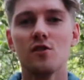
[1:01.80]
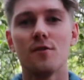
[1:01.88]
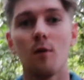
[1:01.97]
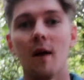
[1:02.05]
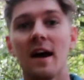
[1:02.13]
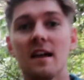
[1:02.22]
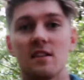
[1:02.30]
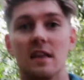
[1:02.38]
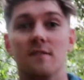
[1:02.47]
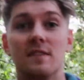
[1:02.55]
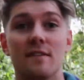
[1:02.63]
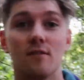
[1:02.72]
variety
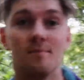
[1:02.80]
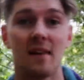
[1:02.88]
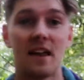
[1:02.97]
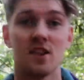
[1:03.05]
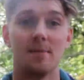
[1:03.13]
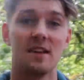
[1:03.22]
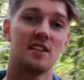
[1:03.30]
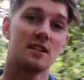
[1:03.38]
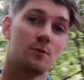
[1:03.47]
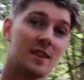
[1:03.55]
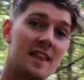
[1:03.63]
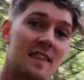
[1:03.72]
of different plant species
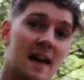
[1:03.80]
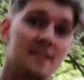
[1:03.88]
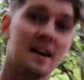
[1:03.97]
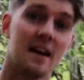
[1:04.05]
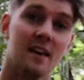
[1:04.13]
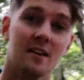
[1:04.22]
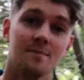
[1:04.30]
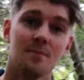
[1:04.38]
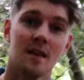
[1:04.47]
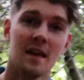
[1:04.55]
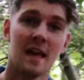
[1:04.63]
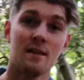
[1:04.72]
within their diet.
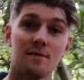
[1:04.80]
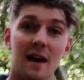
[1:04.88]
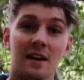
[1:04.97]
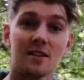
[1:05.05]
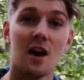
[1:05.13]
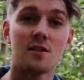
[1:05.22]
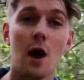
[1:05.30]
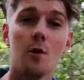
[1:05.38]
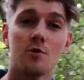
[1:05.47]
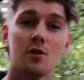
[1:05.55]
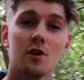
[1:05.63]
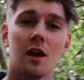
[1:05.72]
In fact, a
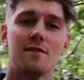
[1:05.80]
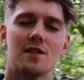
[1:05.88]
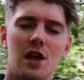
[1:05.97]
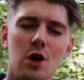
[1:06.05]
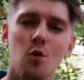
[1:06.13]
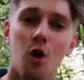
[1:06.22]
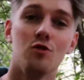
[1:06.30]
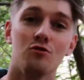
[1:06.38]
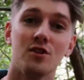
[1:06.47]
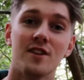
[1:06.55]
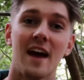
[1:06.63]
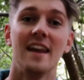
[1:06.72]
total of
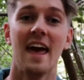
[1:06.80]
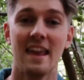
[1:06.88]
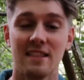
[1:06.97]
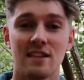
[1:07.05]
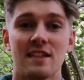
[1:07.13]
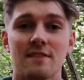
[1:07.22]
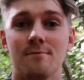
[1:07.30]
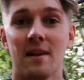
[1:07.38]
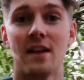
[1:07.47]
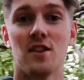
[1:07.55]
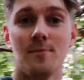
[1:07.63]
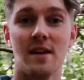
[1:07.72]
287
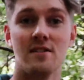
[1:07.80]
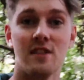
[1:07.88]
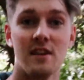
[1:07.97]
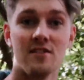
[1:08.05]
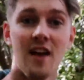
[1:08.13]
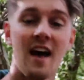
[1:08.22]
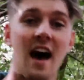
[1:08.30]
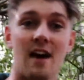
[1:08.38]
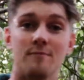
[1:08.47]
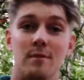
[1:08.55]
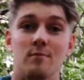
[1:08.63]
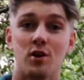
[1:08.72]
plant species
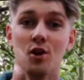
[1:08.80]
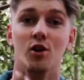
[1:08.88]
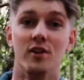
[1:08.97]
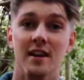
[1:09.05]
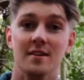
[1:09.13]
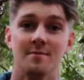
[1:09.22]
have been recorded.